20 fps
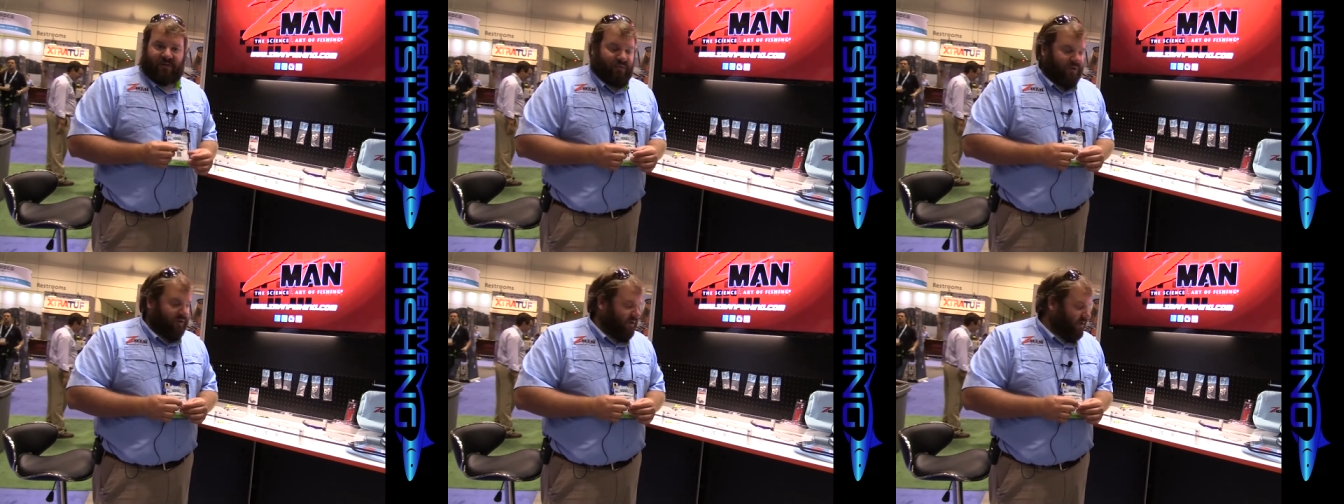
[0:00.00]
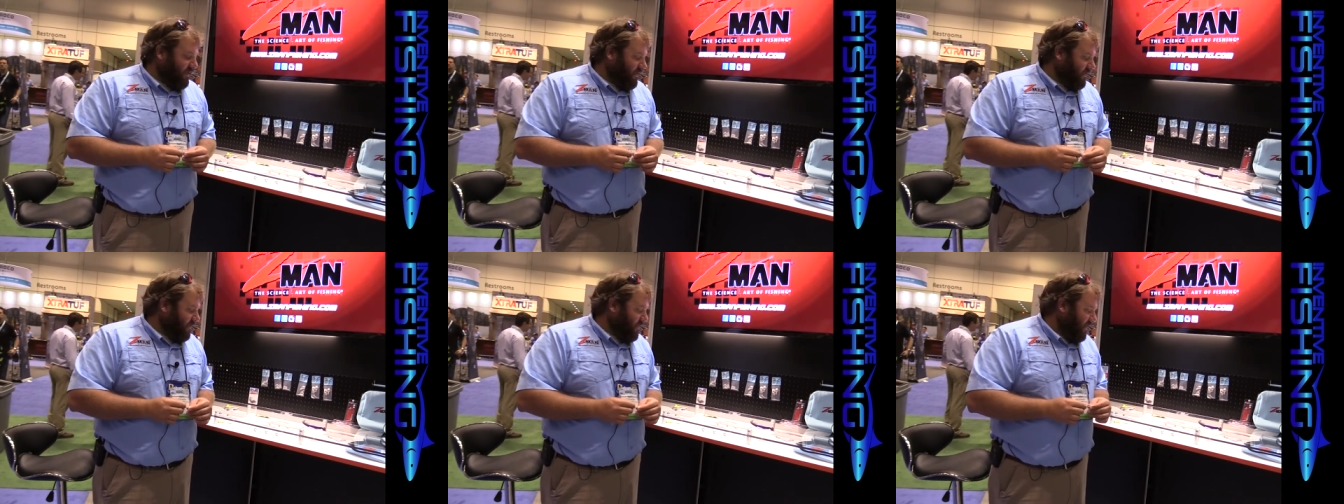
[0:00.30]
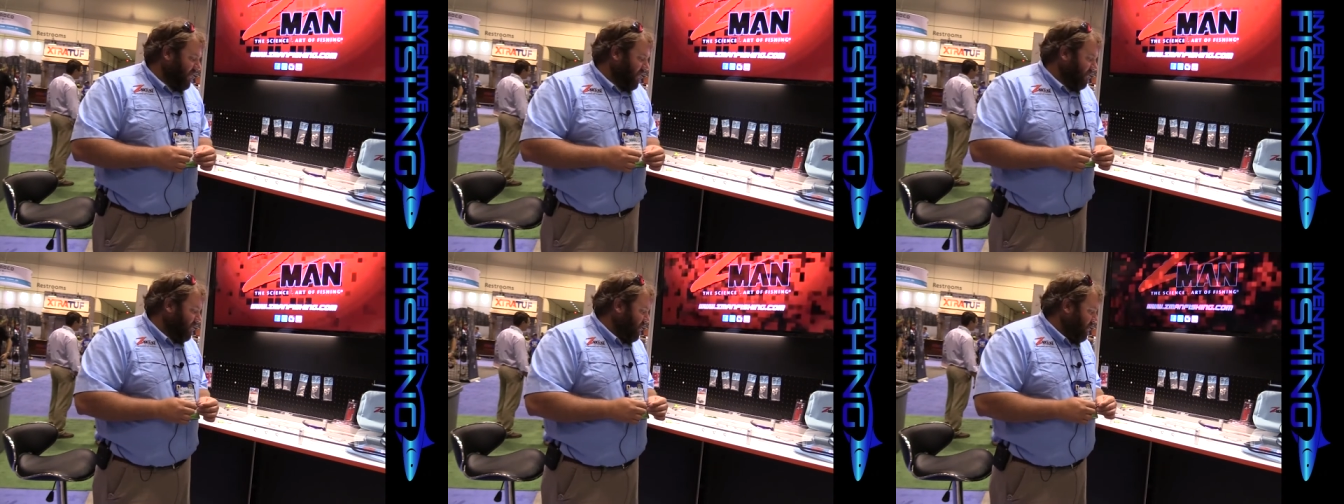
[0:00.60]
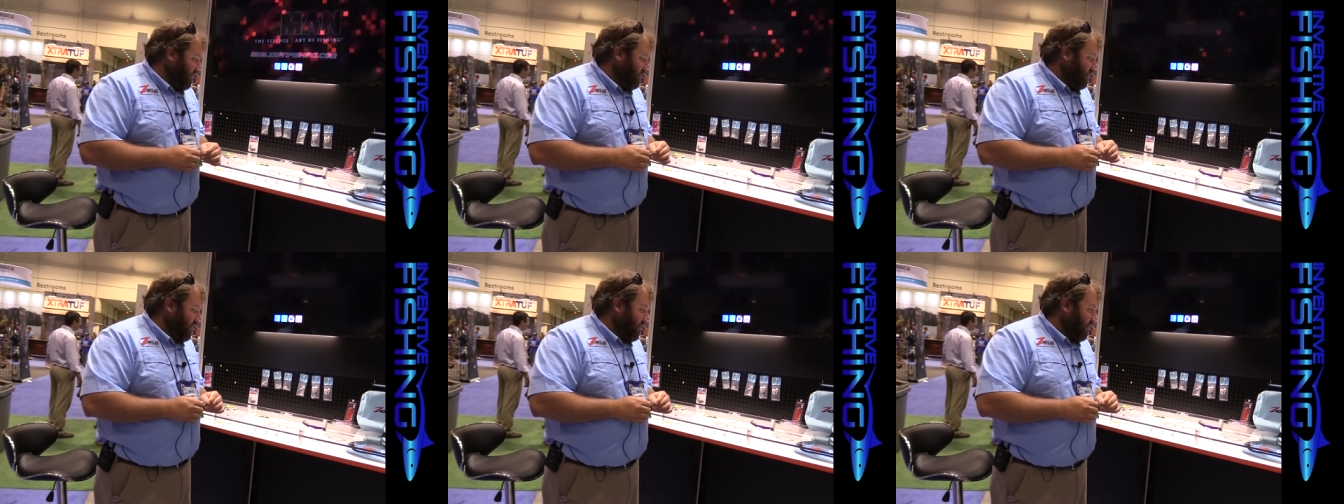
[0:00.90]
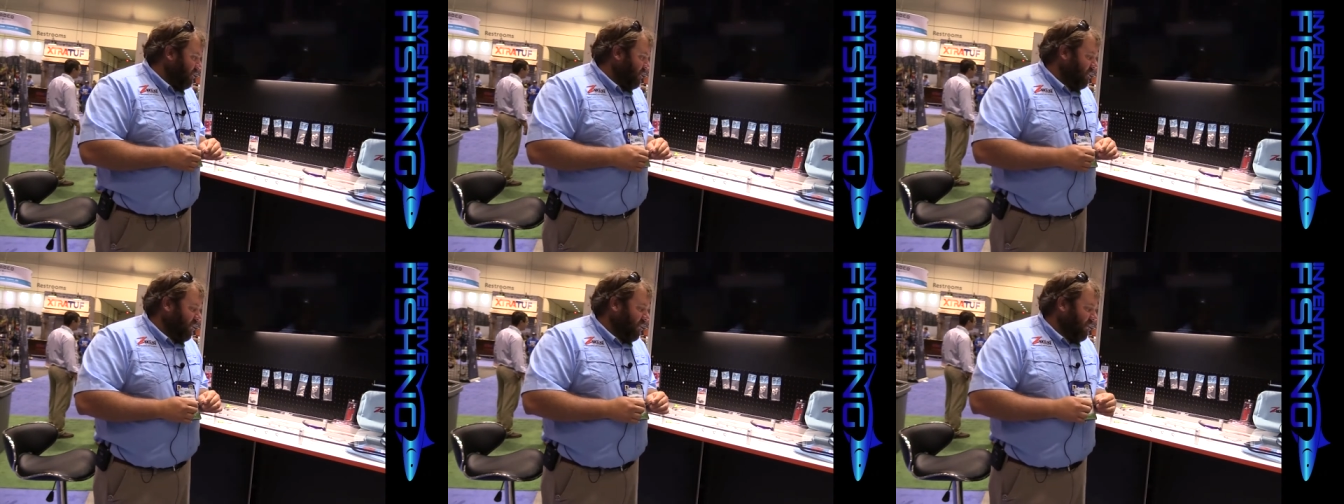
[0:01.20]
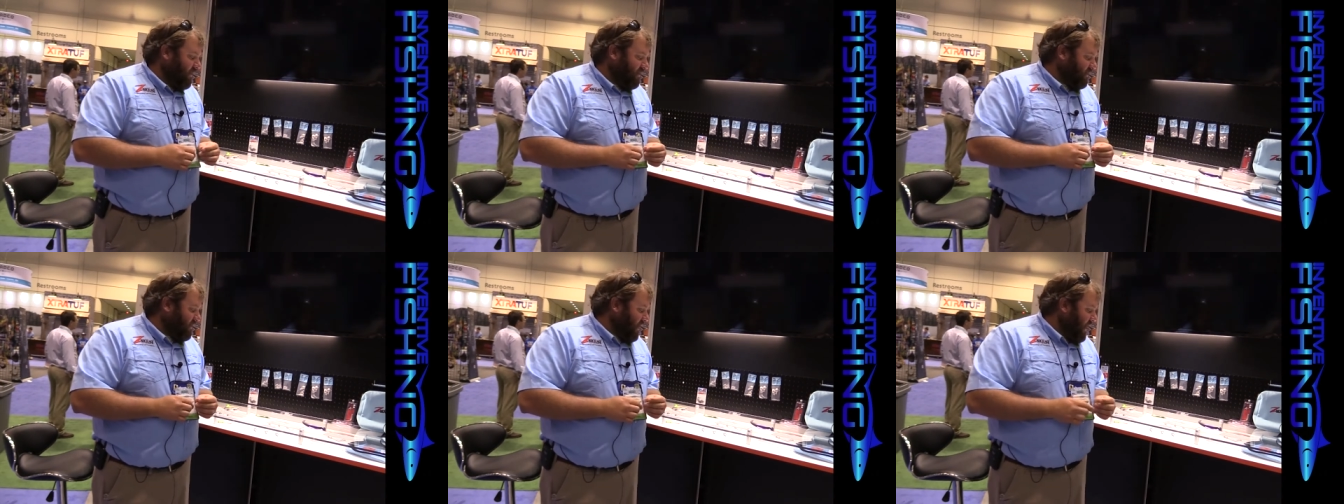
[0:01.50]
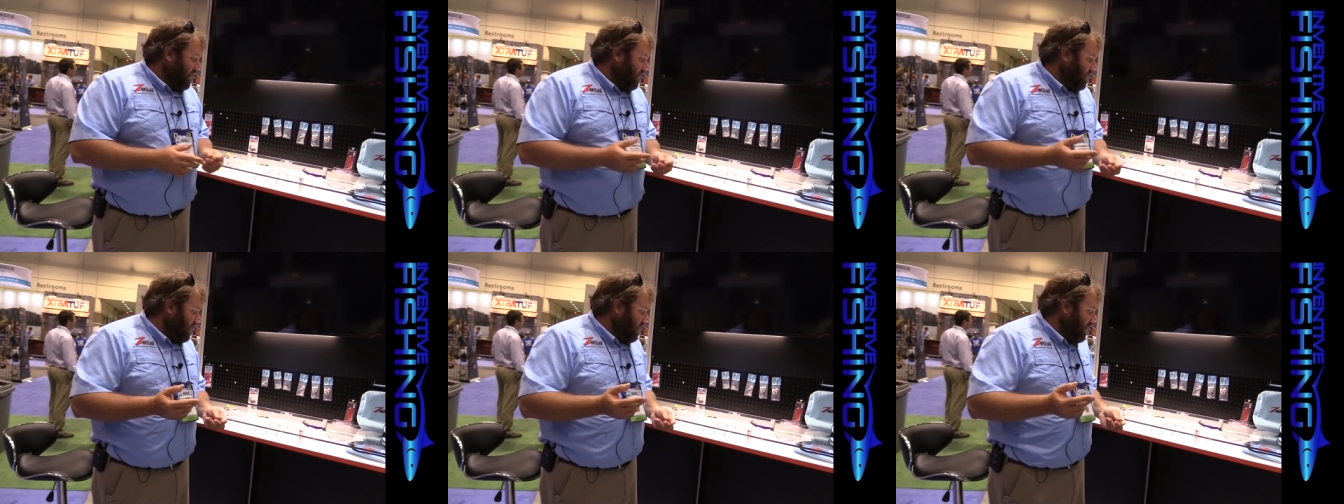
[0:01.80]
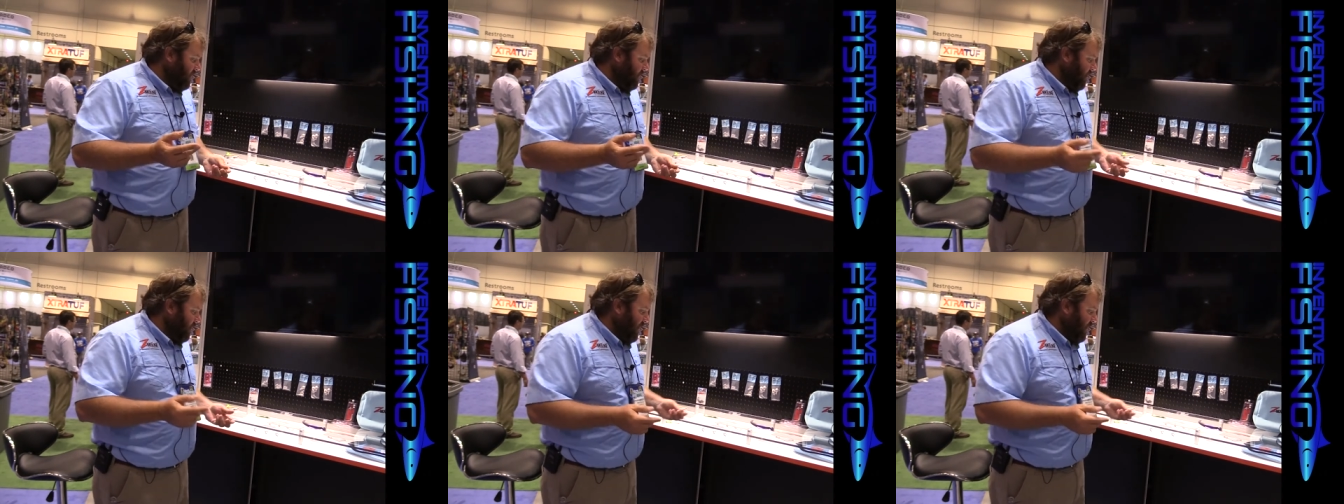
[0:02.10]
really um, good for scaling up.